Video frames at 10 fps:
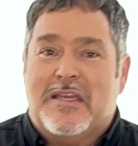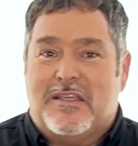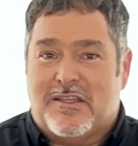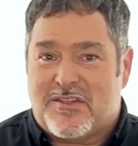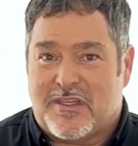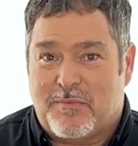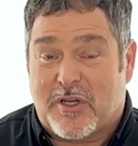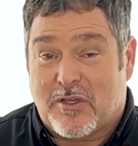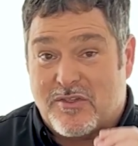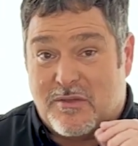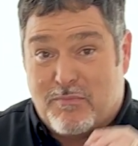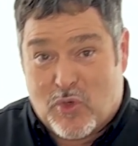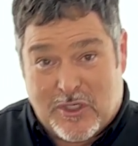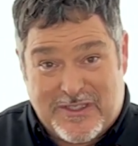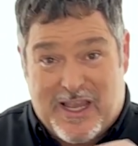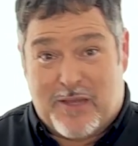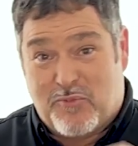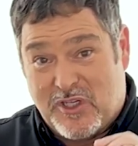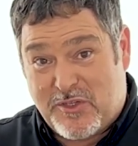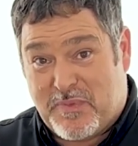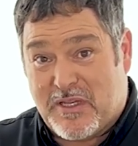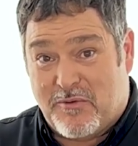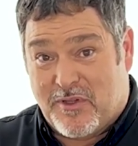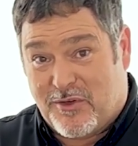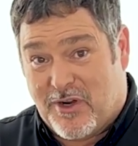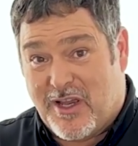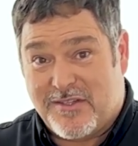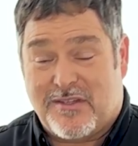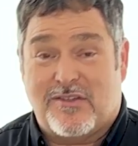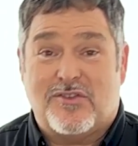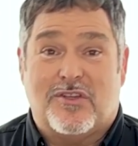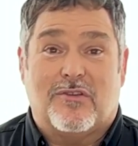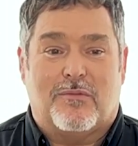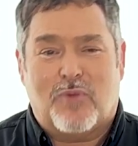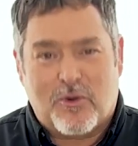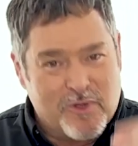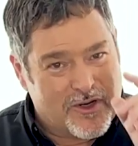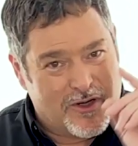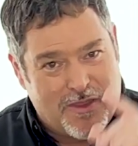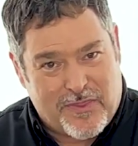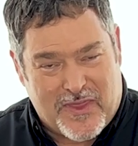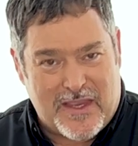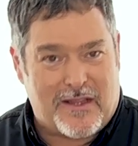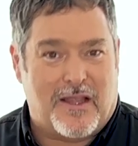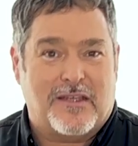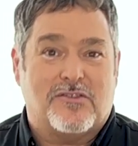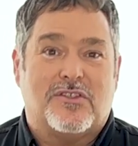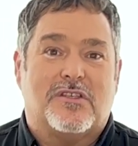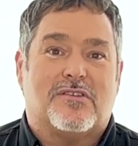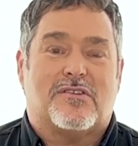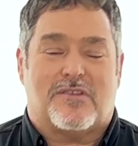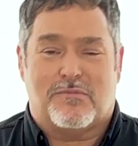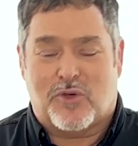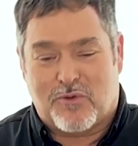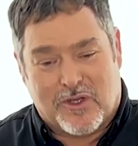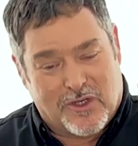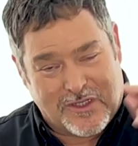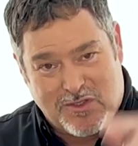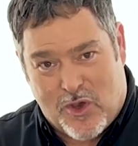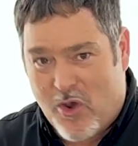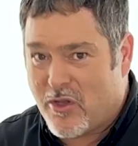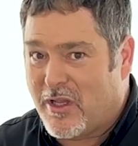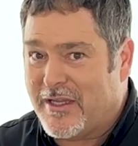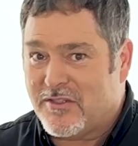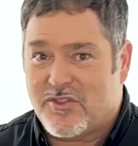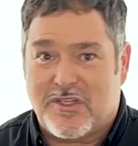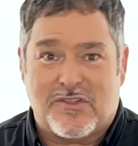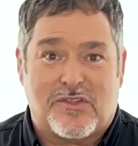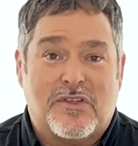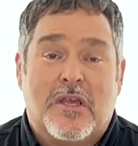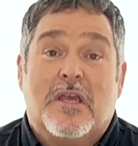You see, because the more time we spend with Christ this year, the more we're going to think like Jesus, the more we're going to talk like Jesus,